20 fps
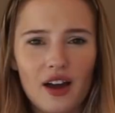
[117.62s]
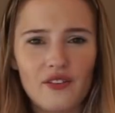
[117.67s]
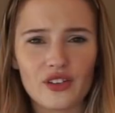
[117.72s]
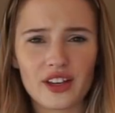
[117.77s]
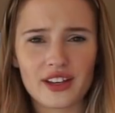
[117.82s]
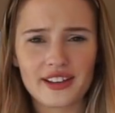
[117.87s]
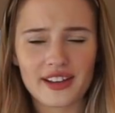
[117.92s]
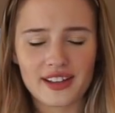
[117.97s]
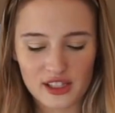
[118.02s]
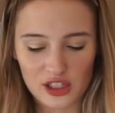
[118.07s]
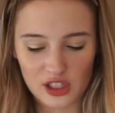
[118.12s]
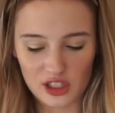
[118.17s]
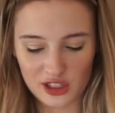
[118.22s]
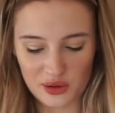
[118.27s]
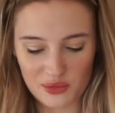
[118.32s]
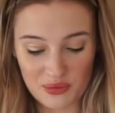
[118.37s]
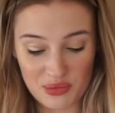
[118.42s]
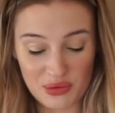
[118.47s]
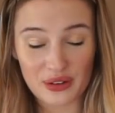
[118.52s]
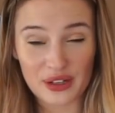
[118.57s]
I feel like that's
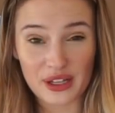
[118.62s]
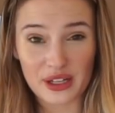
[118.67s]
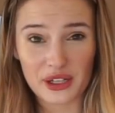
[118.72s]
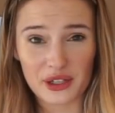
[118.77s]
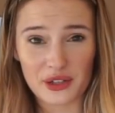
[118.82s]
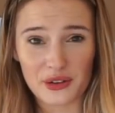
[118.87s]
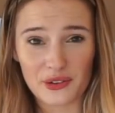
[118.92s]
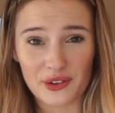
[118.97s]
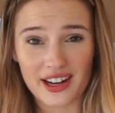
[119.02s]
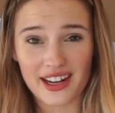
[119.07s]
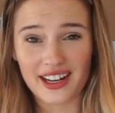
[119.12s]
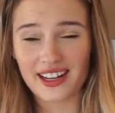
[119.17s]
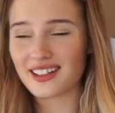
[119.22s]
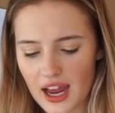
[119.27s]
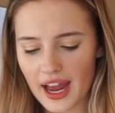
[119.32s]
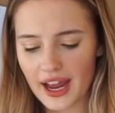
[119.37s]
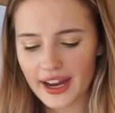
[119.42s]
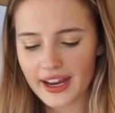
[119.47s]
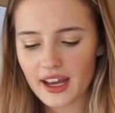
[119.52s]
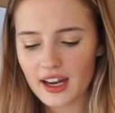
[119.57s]
looking pretty good
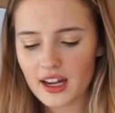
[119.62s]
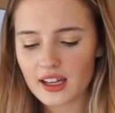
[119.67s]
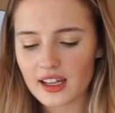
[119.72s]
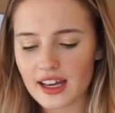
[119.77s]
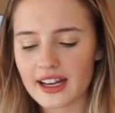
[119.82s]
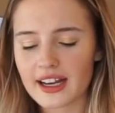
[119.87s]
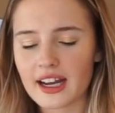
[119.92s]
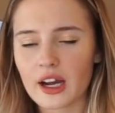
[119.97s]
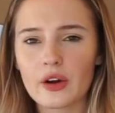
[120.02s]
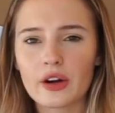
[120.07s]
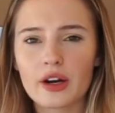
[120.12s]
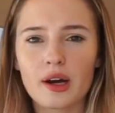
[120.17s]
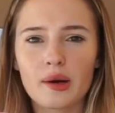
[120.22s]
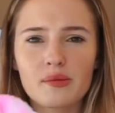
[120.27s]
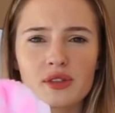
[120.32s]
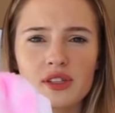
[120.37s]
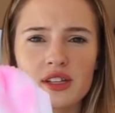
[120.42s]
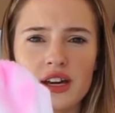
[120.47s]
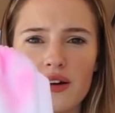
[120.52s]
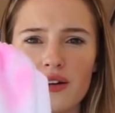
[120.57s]
already. I kind of like how it
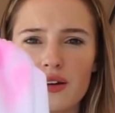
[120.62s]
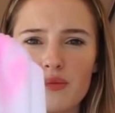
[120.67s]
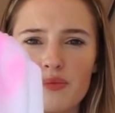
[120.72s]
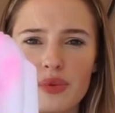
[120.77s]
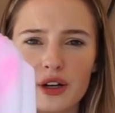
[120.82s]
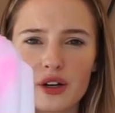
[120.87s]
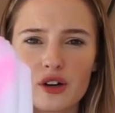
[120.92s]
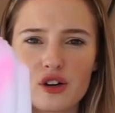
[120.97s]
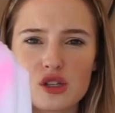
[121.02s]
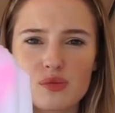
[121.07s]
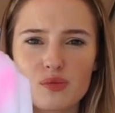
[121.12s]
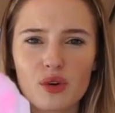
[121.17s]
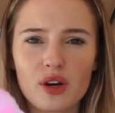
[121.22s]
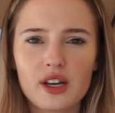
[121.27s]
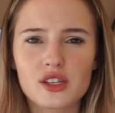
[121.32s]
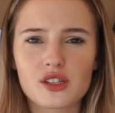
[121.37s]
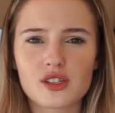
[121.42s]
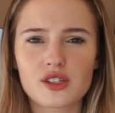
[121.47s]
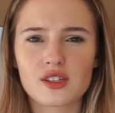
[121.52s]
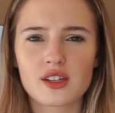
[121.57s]
comes out in bigger
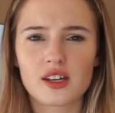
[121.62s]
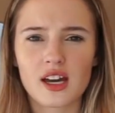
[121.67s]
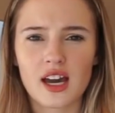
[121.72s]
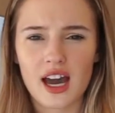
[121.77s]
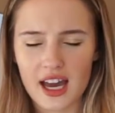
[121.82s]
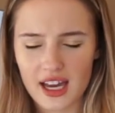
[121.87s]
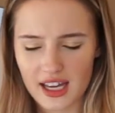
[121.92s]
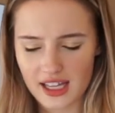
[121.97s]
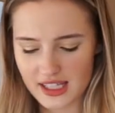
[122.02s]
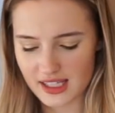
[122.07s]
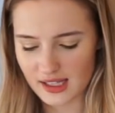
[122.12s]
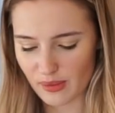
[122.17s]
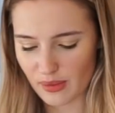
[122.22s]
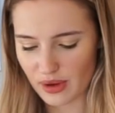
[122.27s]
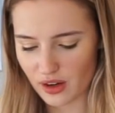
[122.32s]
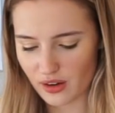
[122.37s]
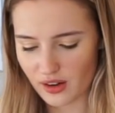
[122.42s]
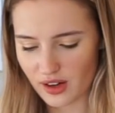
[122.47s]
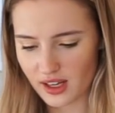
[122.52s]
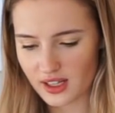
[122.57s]
sprays in
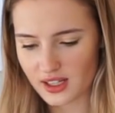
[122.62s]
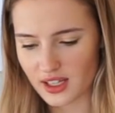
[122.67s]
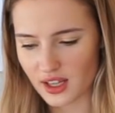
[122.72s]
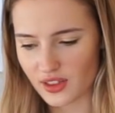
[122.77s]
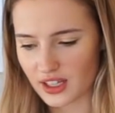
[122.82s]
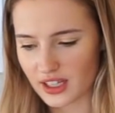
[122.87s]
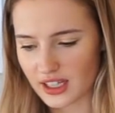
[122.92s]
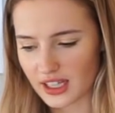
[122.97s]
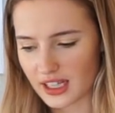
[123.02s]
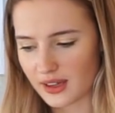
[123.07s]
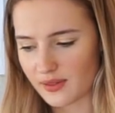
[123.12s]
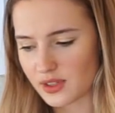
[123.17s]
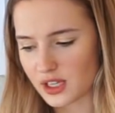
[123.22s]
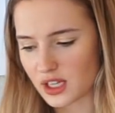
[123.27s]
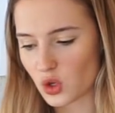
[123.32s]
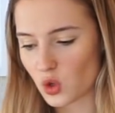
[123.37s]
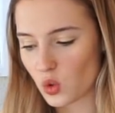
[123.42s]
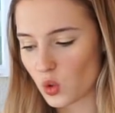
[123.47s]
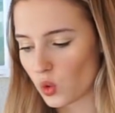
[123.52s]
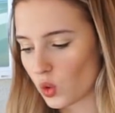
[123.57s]
some areas. I think it gives
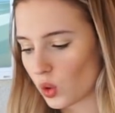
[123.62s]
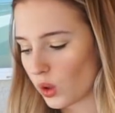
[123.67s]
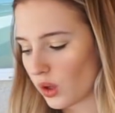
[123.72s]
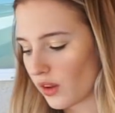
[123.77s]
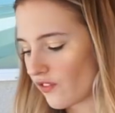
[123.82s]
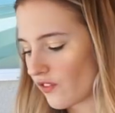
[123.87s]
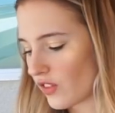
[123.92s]
a cool